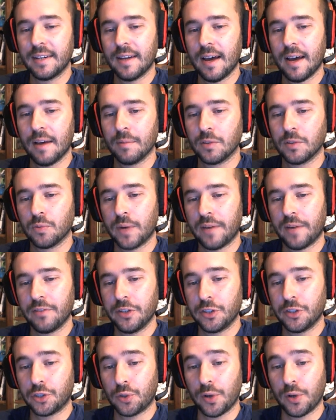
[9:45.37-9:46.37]
It's whenever you
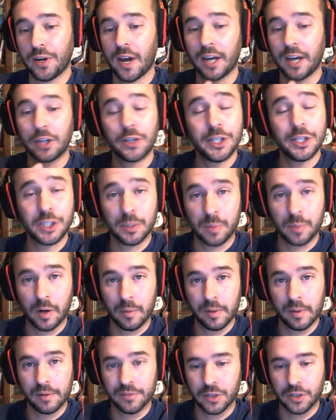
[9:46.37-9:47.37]
destroy non-creature
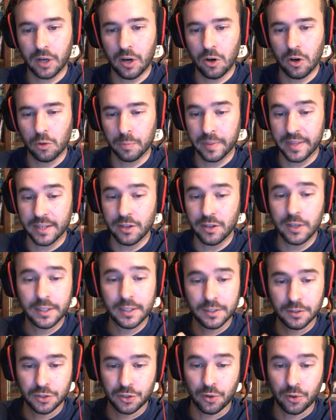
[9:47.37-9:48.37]
permanent of your own, but then you get
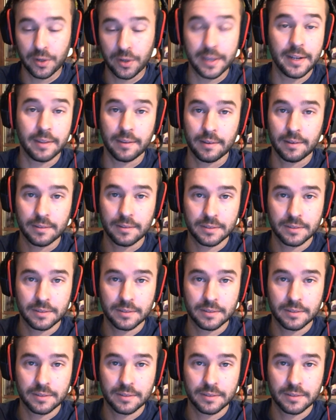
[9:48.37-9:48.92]
to destroy anything.